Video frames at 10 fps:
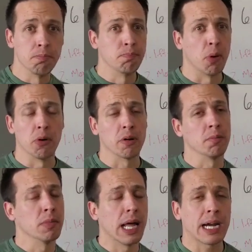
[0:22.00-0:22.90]

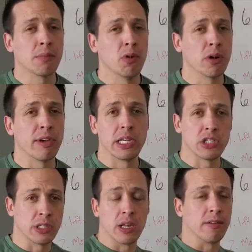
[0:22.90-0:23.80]
boredom, lack of
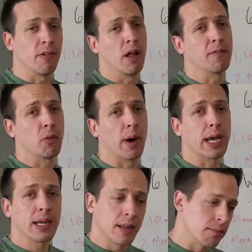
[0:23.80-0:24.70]
motivation, and you fall off the
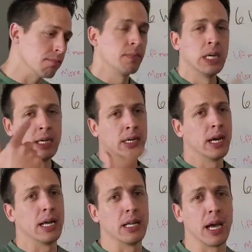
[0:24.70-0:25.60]
wagon and
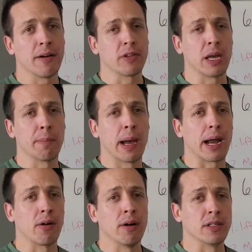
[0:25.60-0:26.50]
and you have to get
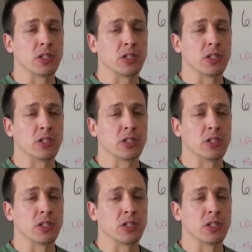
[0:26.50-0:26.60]
back on.